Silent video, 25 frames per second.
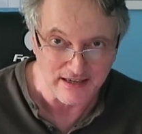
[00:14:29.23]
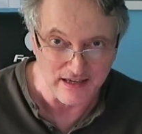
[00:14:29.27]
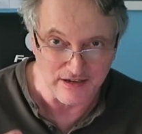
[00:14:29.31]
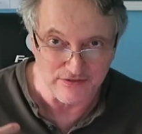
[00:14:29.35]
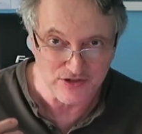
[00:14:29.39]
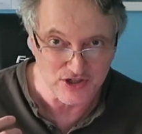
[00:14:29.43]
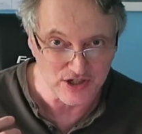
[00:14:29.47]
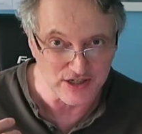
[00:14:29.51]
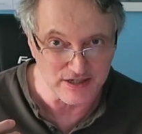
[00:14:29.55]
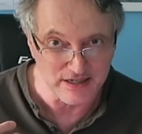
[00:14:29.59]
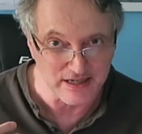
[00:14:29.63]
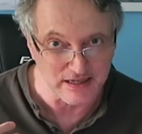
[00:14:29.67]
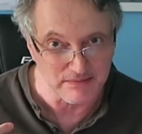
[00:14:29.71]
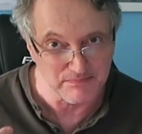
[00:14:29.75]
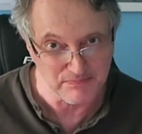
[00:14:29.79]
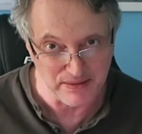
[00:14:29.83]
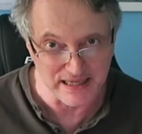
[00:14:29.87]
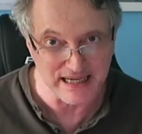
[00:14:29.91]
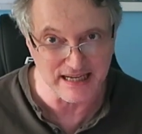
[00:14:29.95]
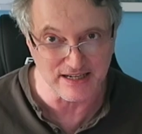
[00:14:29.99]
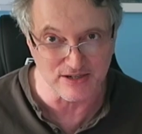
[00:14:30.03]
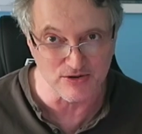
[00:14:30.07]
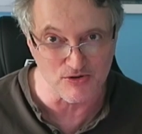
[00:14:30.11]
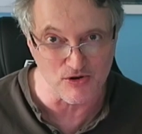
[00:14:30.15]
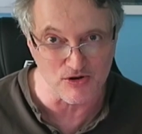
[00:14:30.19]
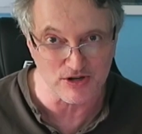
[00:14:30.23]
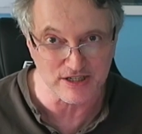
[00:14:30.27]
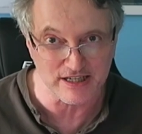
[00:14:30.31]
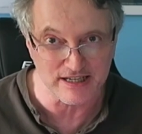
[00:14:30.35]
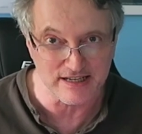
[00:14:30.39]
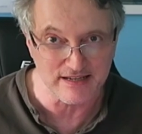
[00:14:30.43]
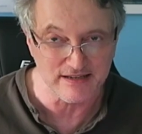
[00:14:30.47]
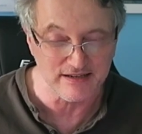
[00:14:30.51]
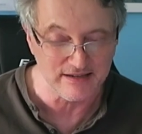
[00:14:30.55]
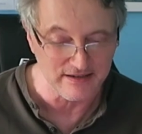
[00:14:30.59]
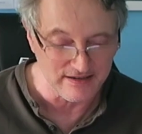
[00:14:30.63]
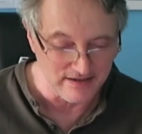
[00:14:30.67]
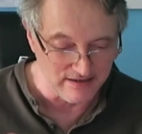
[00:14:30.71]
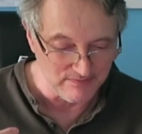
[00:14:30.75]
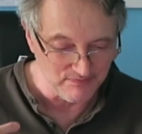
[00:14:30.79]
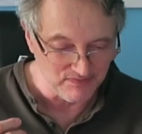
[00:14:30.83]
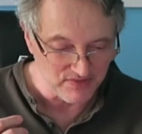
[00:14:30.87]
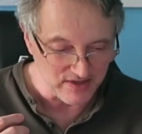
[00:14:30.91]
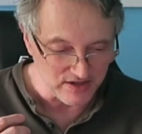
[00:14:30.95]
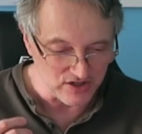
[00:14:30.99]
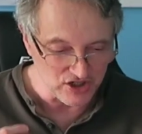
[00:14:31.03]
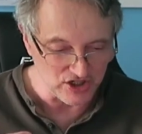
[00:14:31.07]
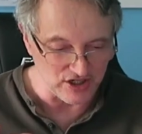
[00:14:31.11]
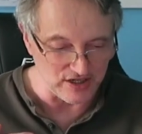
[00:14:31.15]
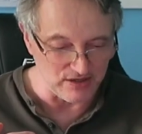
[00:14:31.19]
if she can be naughty,
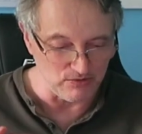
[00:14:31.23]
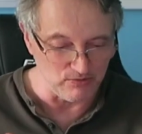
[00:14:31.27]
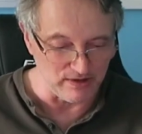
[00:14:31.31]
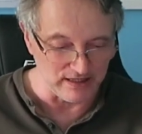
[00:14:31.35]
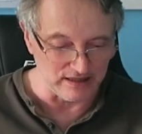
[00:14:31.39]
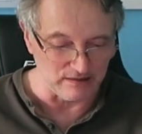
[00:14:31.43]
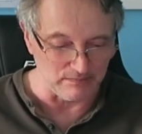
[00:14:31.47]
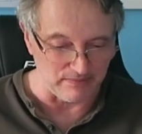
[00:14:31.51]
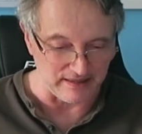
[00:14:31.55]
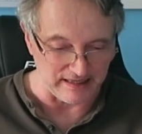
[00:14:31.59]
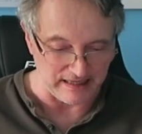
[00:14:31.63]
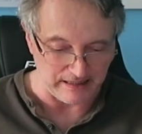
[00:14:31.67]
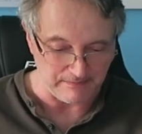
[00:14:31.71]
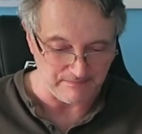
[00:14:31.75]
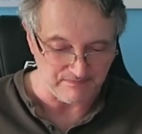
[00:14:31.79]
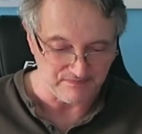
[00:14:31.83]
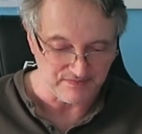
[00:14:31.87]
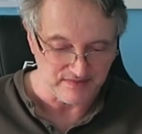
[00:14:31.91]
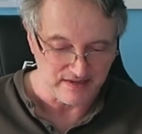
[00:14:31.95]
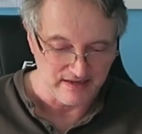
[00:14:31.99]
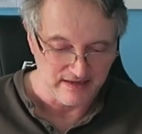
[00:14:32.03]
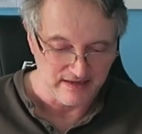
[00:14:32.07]
she will be.